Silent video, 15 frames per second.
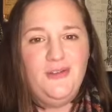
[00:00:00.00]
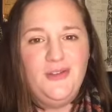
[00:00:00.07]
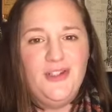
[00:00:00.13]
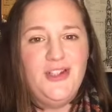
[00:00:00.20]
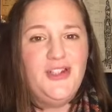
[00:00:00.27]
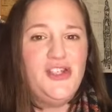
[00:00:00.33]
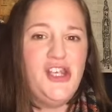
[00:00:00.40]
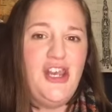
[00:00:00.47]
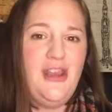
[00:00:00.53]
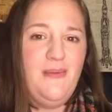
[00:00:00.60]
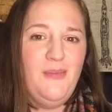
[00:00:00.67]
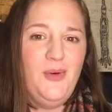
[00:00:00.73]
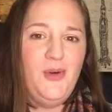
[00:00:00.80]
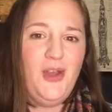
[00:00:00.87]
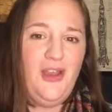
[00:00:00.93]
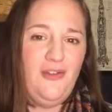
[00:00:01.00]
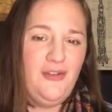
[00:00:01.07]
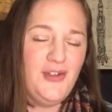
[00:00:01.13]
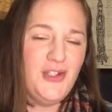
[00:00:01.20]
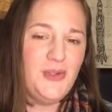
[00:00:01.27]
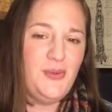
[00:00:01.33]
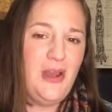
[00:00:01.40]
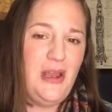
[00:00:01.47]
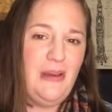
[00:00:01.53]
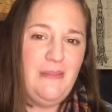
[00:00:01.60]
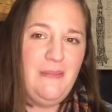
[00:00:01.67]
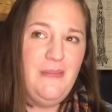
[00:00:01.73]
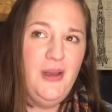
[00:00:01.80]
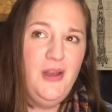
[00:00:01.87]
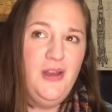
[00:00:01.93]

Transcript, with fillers: to the gym or go for a swim